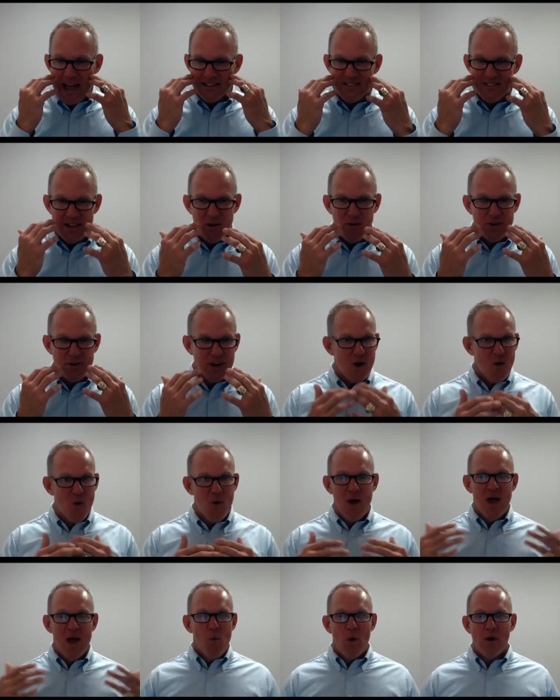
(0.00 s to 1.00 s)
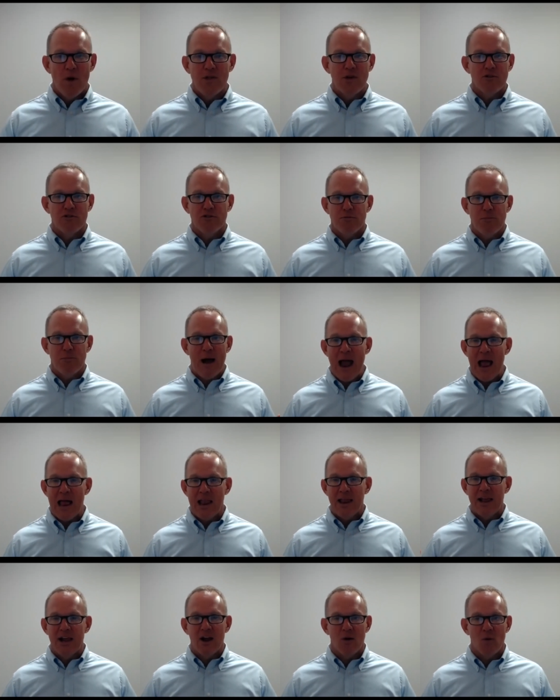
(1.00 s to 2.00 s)
So they don't know whether you're
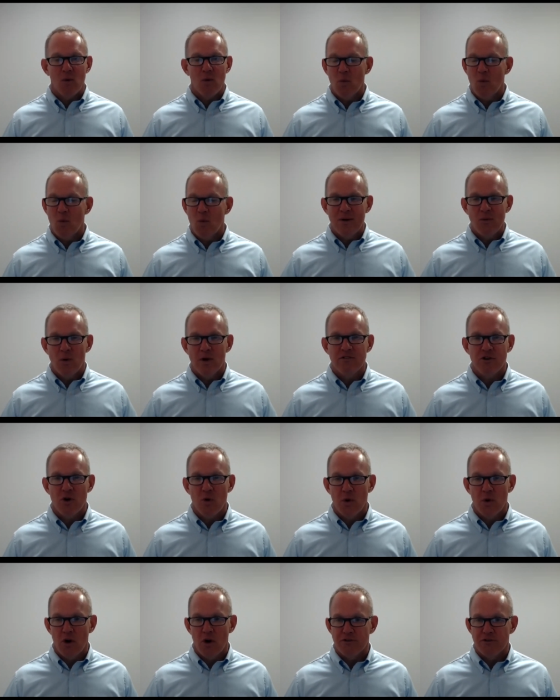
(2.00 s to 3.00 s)
smiling or what's going on.